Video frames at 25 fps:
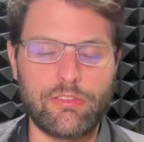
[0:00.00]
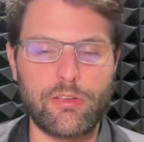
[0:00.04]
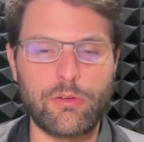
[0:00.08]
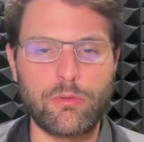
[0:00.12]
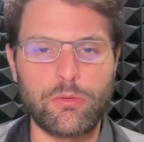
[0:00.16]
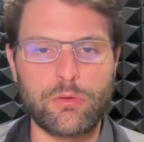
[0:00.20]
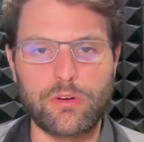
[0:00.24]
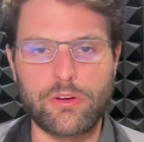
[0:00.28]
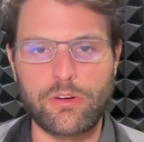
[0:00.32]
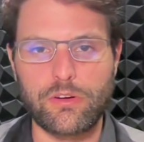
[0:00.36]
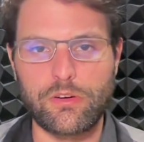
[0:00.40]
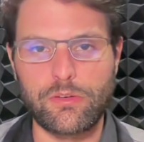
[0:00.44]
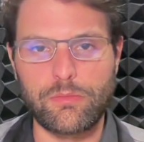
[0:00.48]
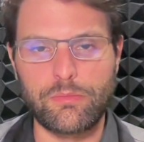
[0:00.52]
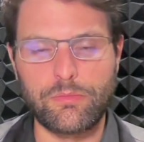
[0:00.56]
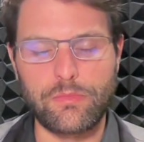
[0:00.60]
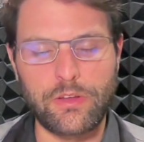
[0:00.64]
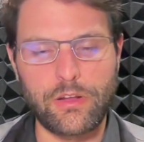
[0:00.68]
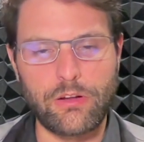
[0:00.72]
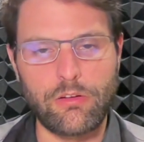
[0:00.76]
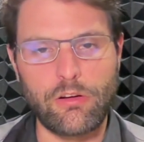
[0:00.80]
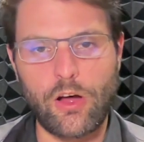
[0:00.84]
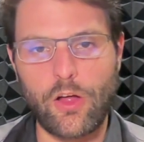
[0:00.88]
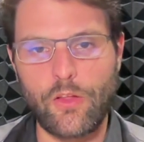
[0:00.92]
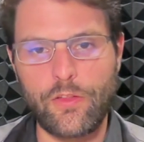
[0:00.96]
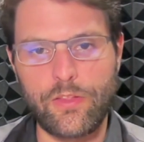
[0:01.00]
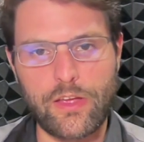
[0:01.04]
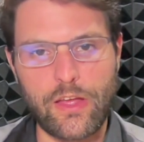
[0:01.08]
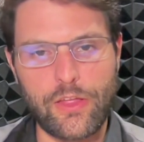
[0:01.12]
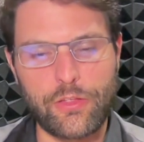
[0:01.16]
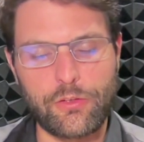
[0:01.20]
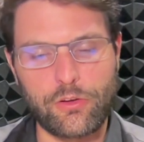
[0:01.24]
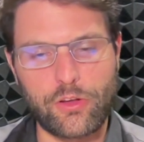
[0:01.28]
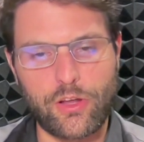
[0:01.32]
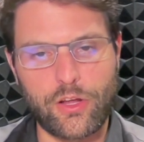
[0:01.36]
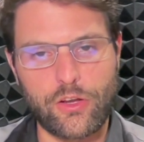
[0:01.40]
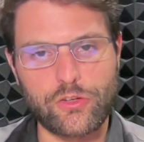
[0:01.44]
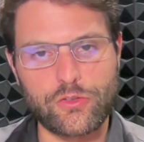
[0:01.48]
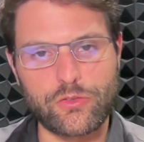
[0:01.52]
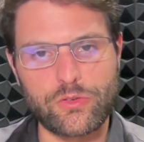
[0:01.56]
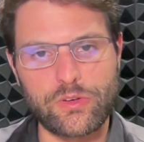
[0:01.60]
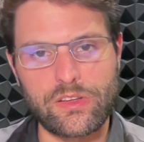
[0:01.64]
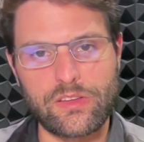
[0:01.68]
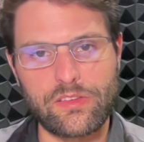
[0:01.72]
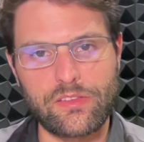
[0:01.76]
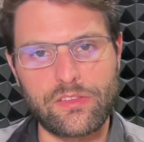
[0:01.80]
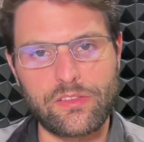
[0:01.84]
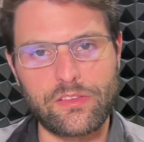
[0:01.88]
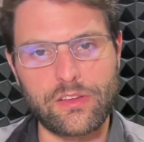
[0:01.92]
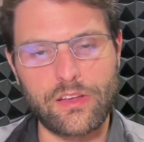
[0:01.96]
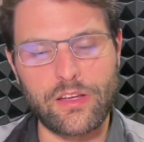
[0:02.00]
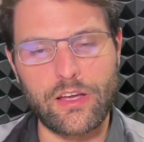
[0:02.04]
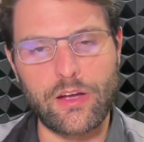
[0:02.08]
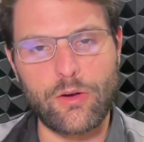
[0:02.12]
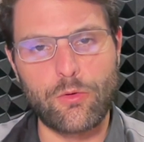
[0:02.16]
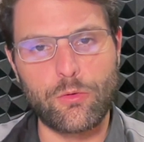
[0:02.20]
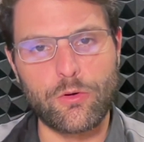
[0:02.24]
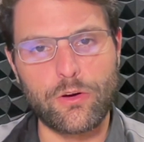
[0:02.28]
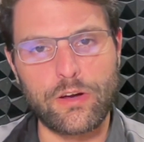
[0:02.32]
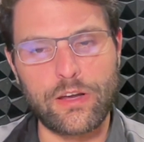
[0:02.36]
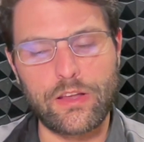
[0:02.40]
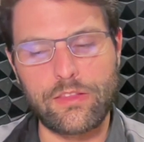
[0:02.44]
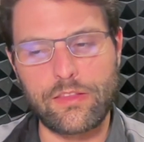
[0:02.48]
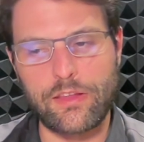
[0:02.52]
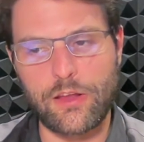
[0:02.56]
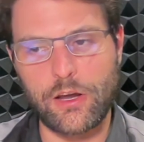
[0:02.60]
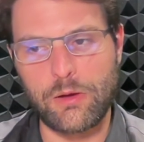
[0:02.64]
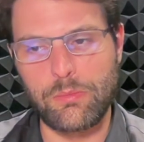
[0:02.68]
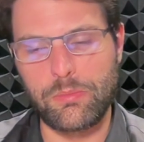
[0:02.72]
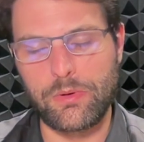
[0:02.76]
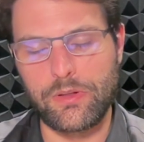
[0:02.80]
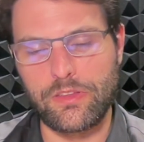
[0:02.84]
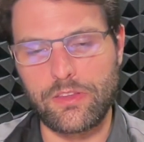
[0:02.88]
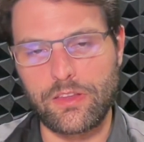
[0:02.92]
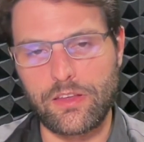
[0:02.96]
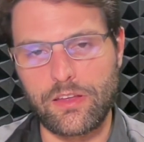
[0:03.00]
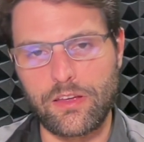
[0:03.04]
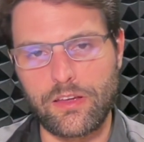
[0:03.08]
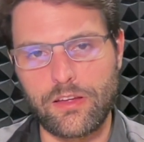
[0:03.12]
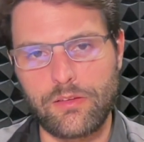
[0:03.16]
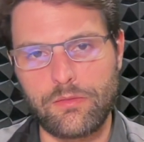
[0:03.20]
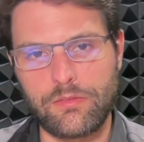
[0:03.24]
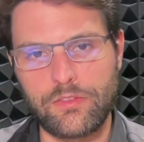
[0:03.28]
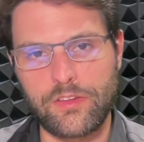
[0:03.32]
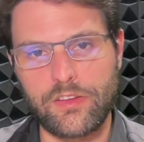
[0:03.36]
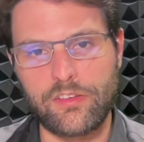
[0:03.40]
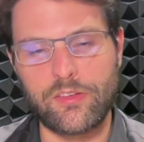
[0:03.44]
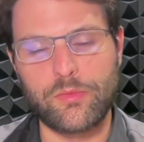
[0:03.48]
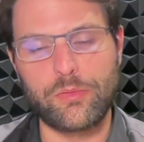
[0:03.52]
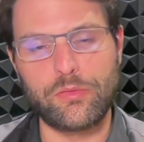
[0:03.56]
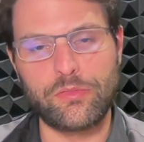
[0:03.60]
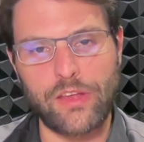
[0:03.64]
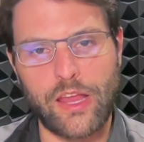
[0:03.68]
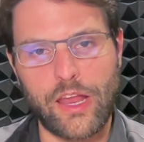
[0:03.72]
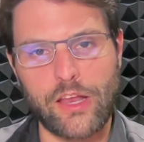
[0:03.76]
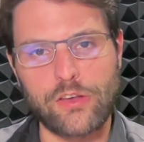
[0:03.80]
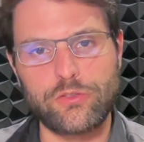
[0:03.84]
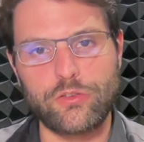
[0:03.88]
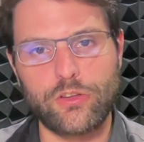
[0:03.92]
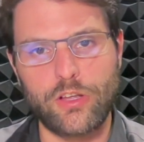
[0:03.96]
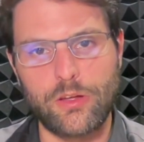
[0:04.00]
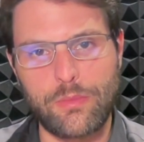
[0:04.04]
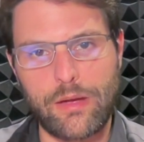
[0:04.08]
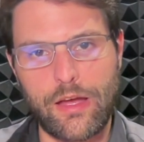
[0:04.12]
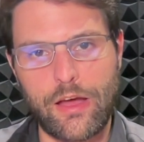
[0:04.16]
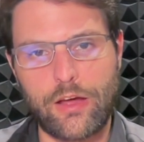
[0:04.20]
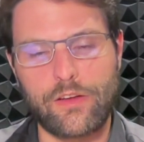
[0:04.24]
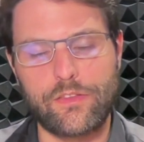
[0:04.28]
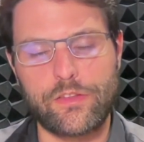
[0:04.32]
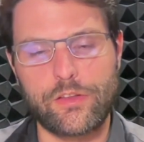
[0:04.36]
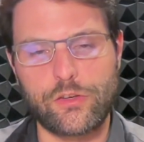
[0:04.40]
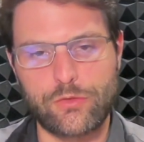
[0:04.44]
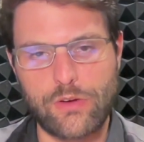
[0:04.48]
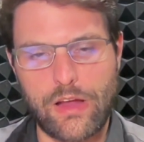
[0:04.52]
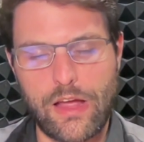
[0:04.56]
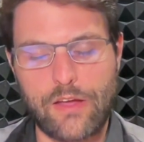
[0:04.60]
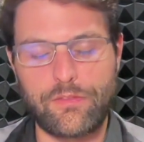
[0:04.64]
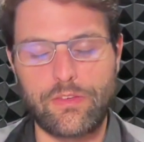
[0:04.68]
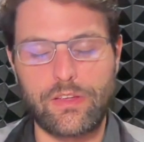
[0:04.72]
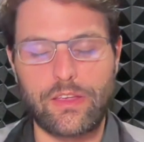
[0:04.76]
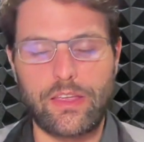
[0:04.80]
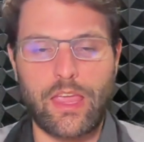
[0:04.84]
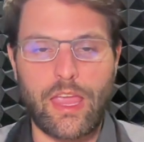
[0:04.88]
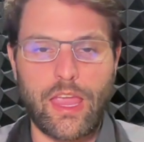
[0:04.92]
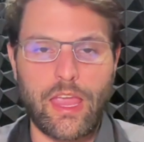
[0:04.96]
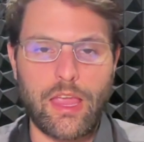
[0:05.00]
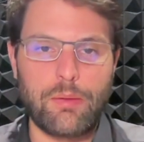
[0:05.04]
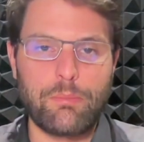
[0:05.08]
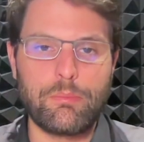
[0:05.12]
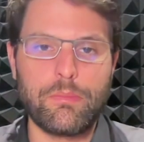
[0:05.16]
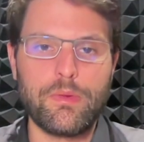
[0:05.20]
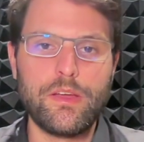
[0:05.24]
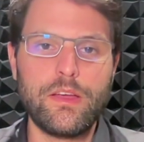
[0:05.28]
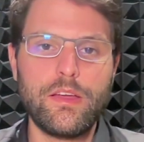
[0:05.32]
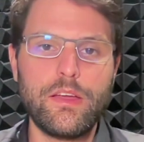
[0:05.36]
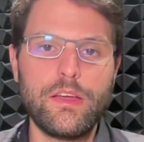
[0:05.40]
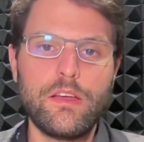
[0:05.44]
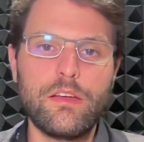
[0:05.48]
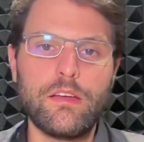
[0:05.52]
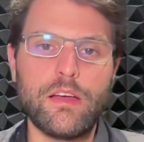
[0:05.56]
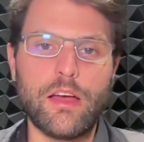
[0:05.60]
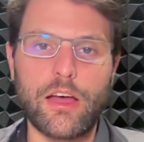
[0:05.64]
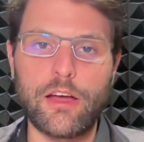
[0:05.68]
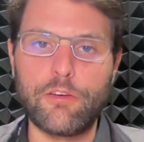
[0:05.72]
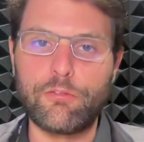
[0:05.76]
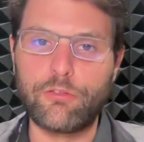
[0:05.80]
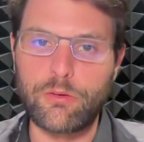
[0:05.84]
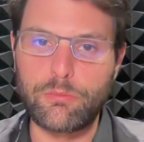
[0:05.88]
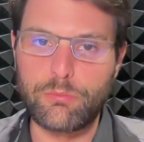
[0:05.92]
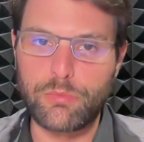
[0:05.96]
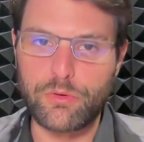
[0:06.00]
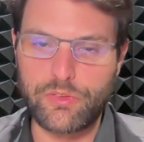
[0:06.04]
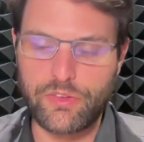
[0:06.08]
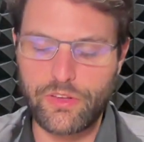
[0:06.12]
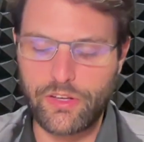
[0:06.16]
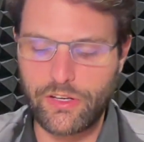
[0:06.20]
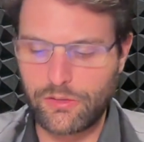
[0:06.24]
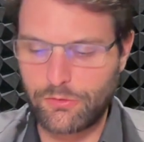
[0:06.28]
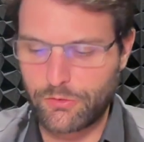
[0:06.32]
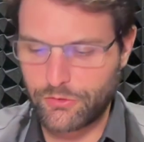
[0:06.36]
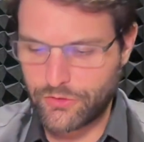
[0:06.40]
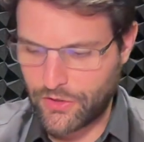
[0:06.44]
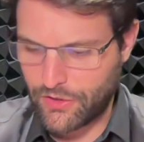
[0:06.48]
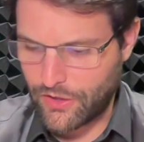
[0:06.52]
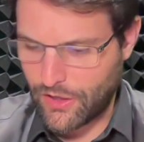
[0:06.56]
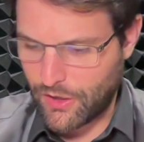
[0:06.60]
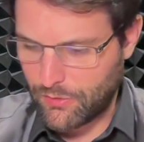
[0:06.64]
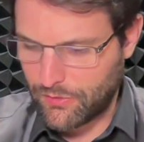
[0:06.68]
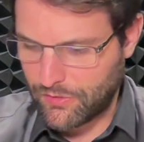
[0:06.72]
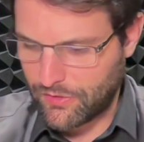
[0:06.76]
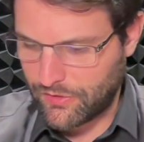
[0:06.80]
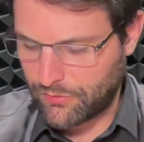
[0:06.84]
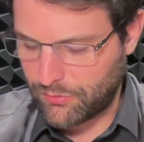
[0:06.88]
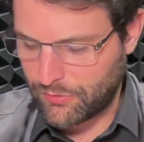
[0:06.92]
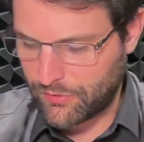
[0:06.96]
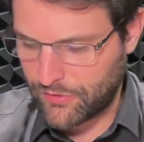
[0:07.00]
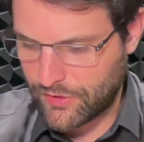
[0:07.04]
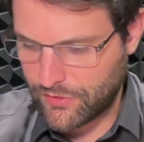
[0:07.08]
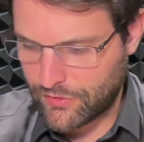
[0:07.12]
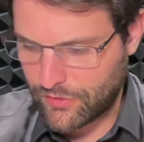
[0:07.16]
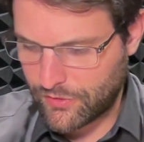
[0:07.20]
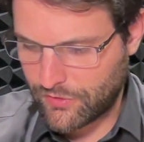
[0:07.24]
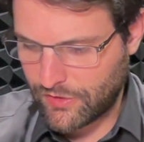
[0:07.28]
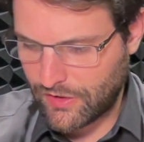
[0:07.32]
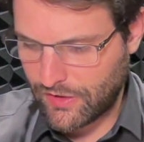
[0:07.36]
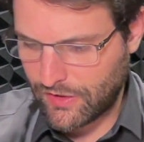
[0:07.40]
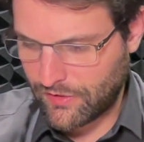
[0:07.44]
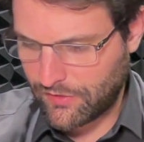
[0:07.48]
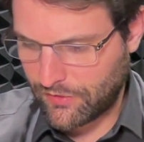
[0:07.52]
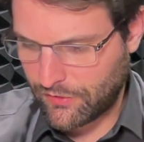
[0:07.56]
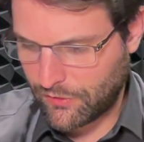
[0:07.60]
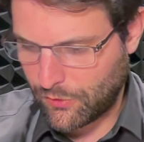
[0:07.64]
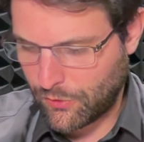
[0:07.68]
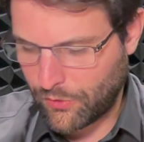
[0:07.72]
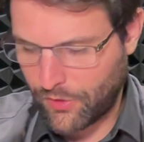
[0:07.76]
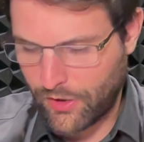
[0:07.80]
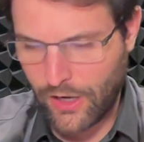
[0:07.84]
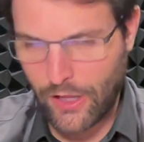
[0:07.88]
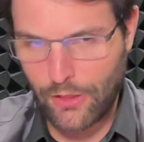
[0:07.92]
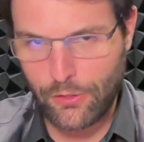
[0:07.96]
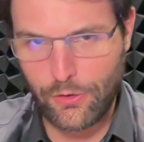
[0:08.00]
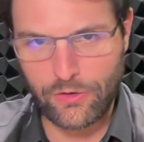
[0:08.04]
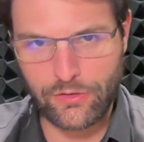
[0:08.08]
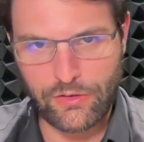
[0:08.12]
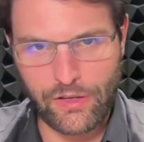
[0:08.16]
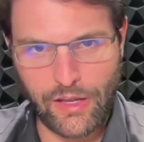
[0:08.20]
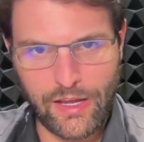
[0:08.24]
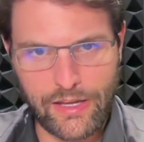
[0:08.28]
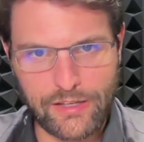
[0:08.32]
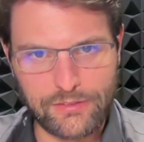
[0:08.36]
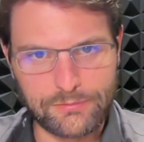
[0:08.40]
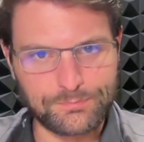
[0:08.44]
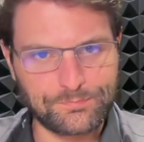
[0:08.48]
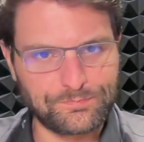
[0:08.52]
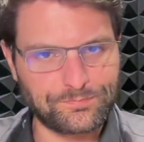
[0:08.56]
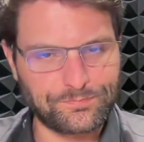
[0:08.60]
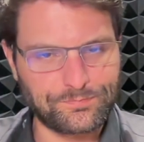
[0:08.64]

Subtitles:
There were, all the other countries were in there, but the substantial amount of the traffic came from Brazil, which I thought was interesting. So kind of looked at,